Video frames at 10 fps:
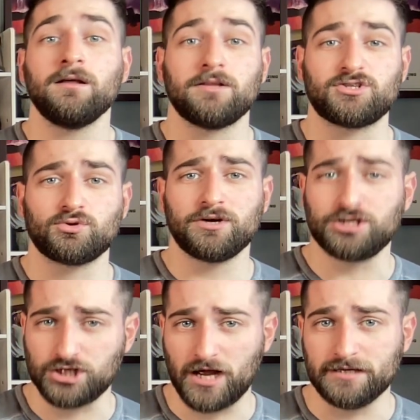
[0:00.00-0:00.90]
The story
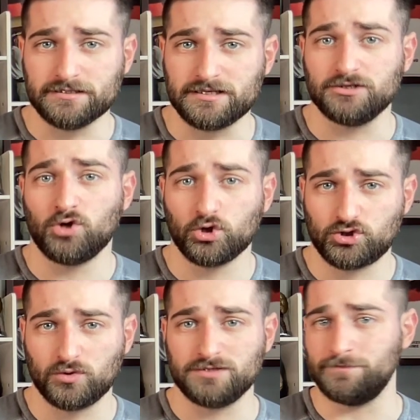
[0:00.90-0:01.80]
shines in
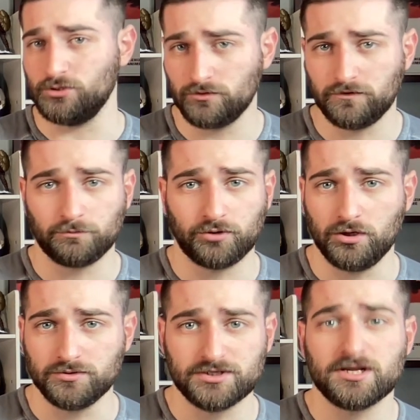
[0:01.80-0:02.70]
Tolstoy's beautiful
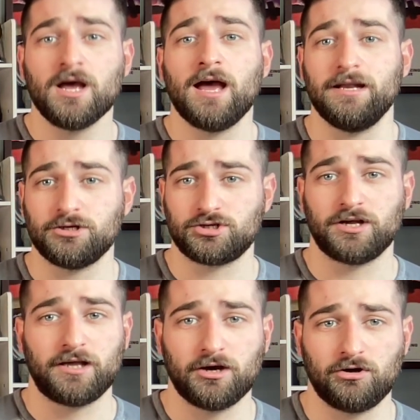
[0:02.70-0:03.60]
prose and
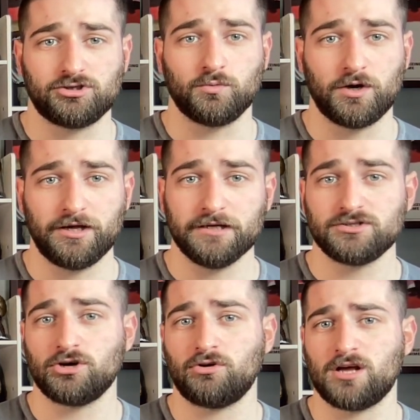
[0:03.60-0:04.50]
intricate character
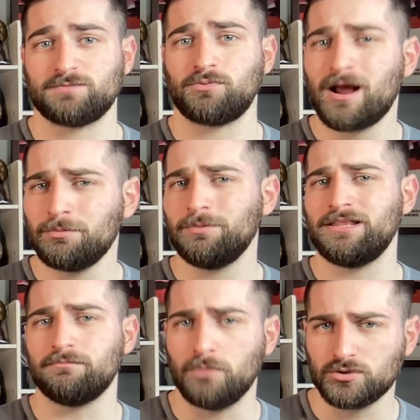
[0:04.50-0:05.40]
workings across probably
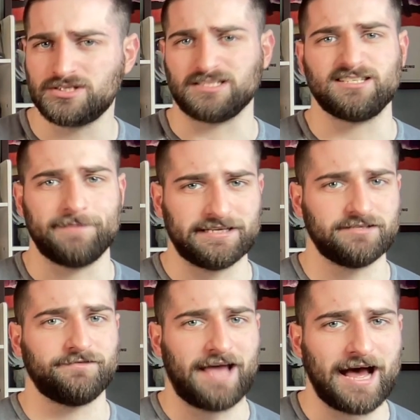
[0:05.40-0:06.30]
the most
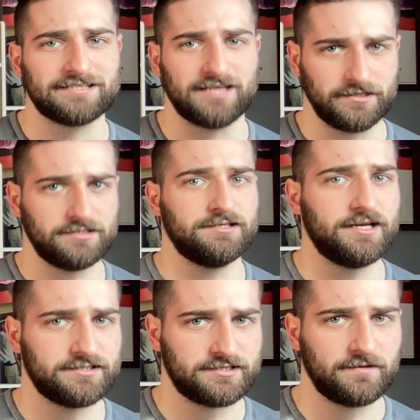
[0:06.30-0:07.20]
expansive cast on this
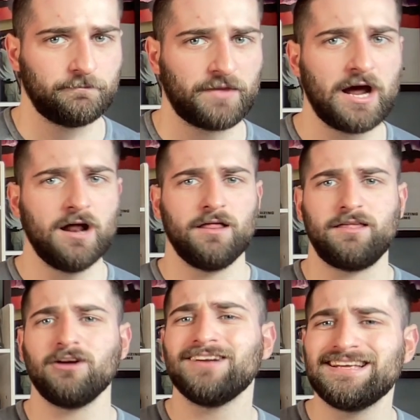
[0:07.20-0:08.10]
list.
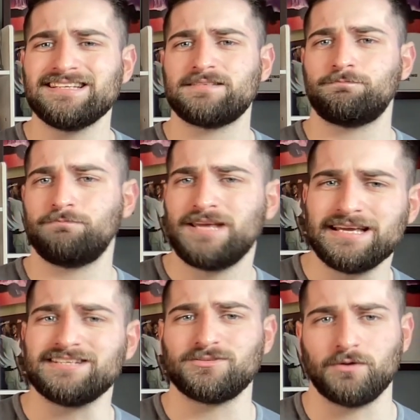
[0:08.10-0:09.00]
There is
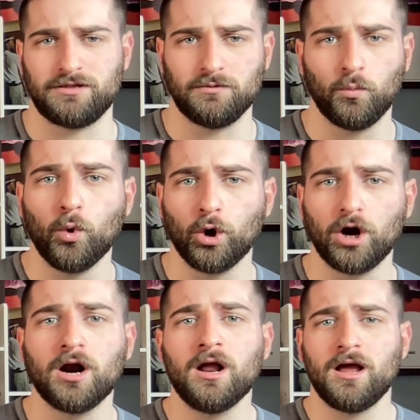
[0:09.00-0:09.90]
peace within
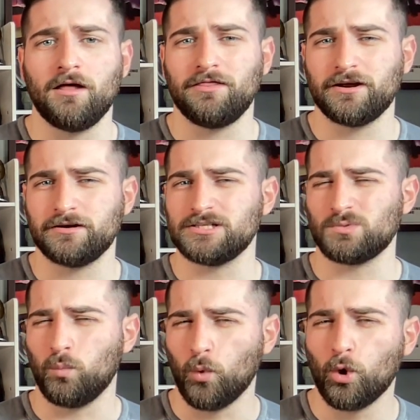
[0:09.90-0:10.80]
war, and there is
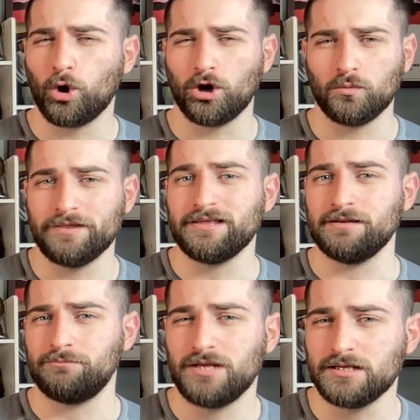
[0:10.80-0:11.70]
war
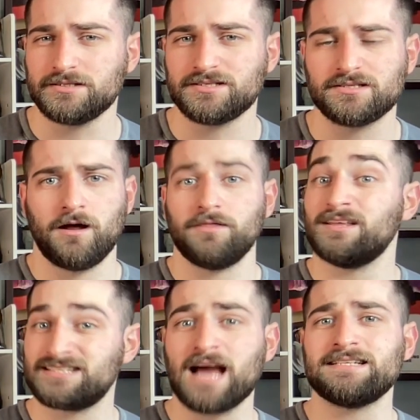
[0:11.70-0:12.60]
within peace. The
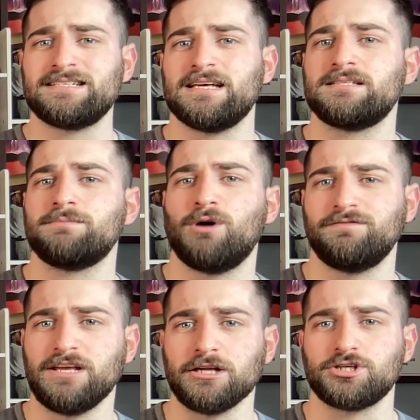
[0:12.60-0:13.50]
sky stands
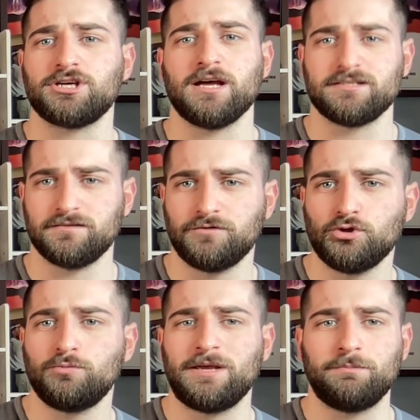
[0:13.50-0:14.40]
above each as the
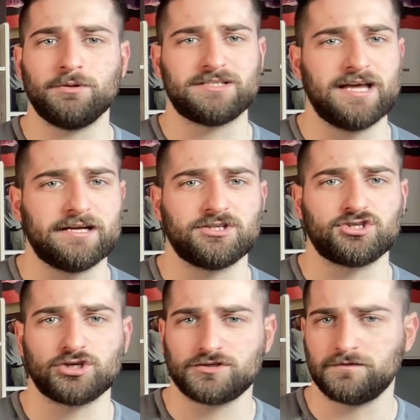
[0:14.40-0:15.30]
view people take to
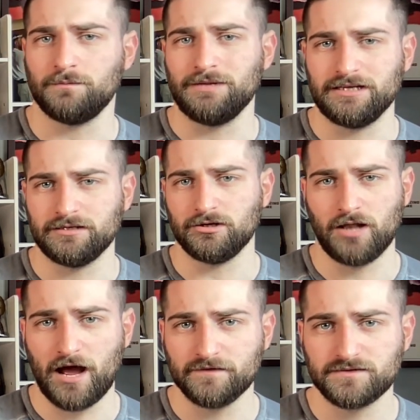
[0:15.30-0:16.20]
search for meaning in their
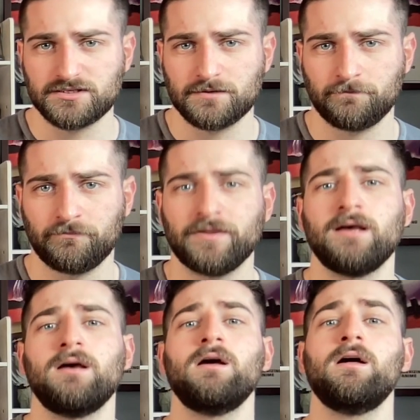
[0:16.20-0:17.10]
lives.
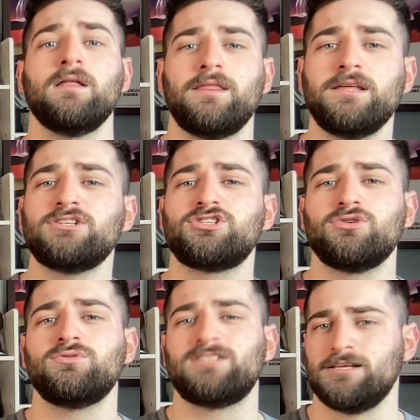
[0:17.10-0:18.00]
These
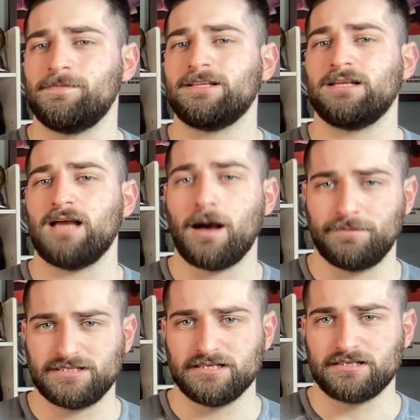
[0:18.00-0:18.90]
two seemingly
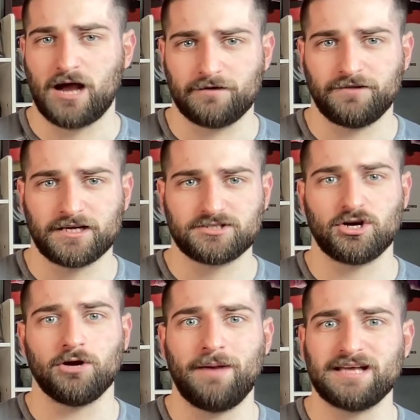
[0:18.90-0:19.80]
opposite
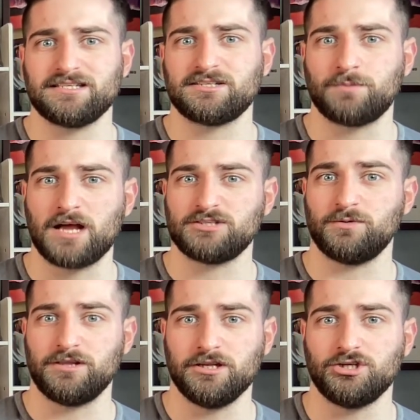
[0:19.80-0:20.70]
conflicts are best expressed
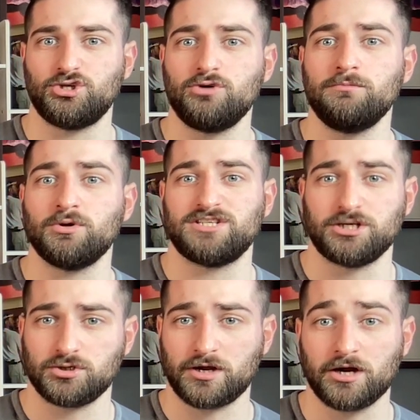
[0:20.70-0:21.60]
within the two most
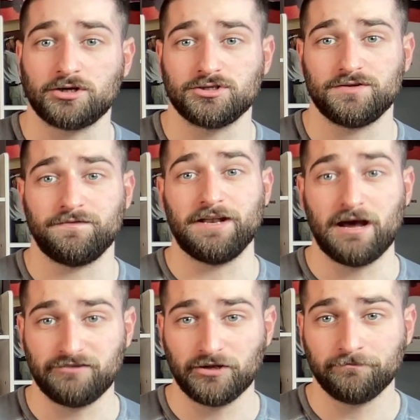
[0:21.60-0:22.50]
central characters of the
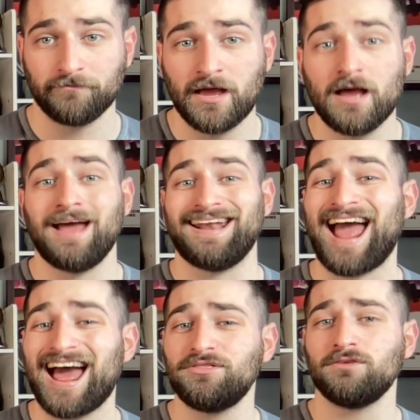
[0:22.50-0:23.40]
novel. And
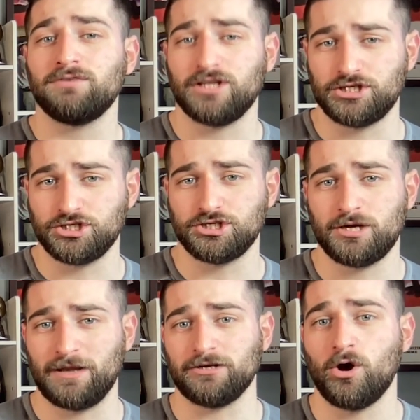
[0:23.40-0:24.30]
had their
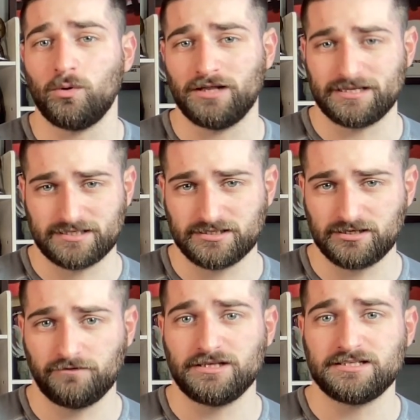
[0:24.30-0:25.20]
relationship and coalescence
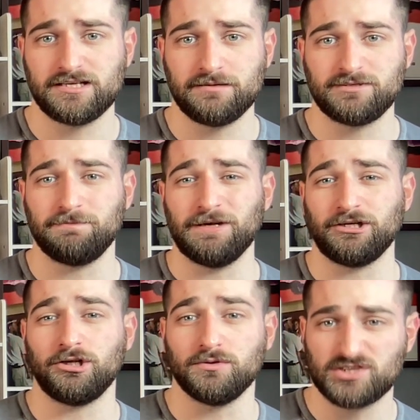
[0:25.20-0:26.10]
of these themes been
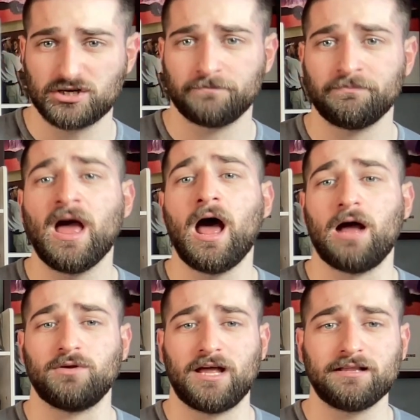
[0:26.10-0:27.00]
closer, I
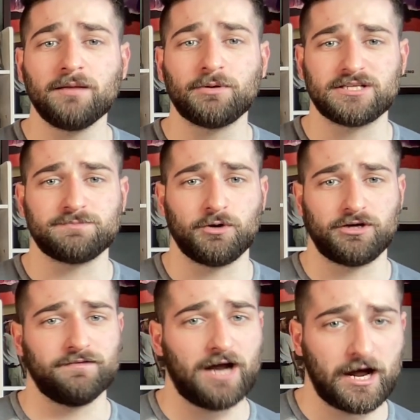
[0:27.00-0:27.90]
would likely put this book
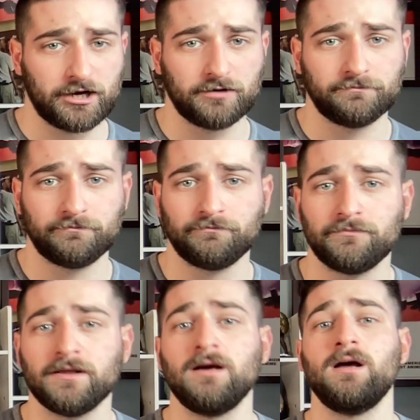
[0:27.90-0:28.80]
even higher.
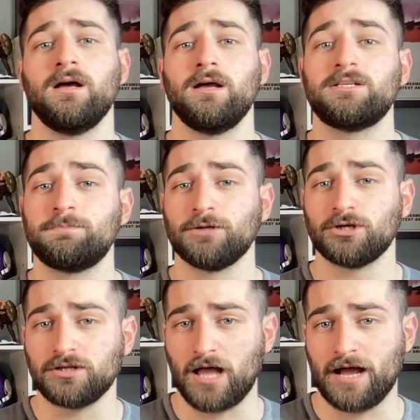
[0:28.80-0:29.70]
Its
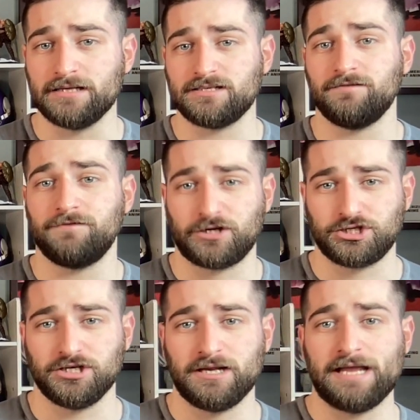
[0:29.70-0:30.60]
blurred lines of
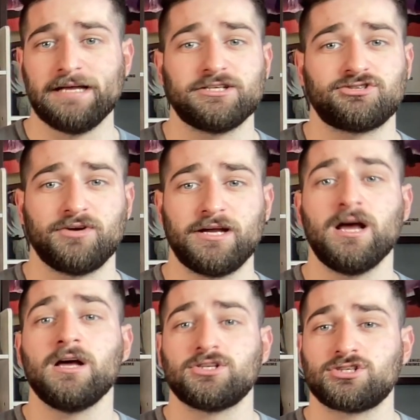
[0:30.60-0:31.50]
fiction and history
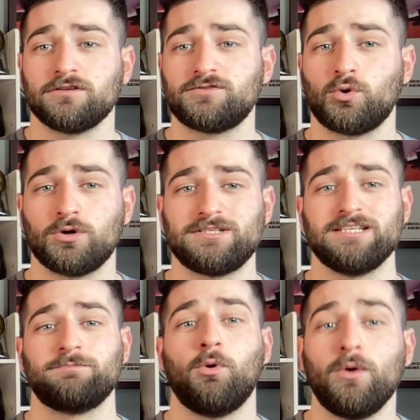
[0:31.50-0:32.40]
serve towards
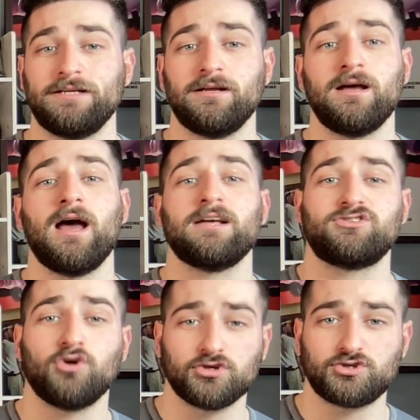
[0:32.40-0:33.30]
its point
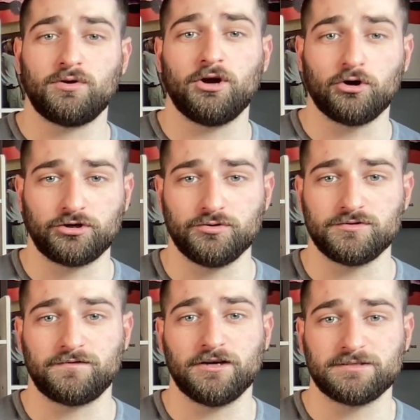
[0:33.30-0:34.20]
as Tolstoy
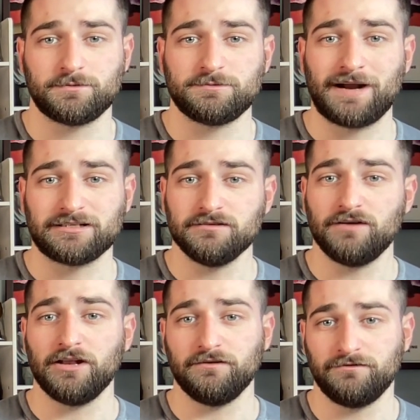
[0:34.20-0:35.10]
argues for his perspective
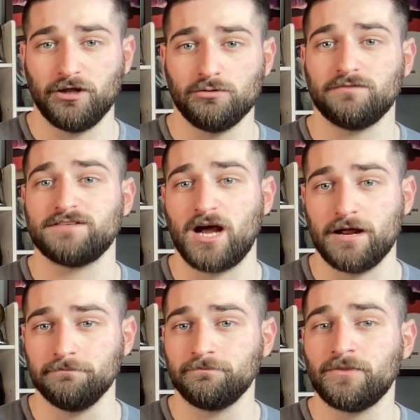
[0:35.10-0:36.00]
on the flow of
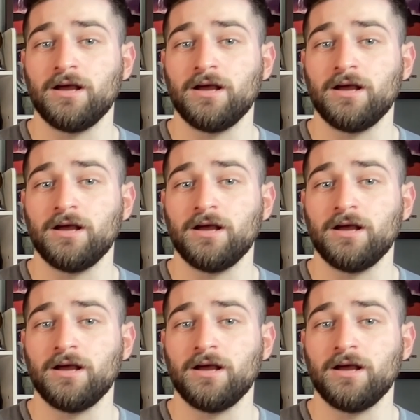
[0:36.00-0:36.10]
time,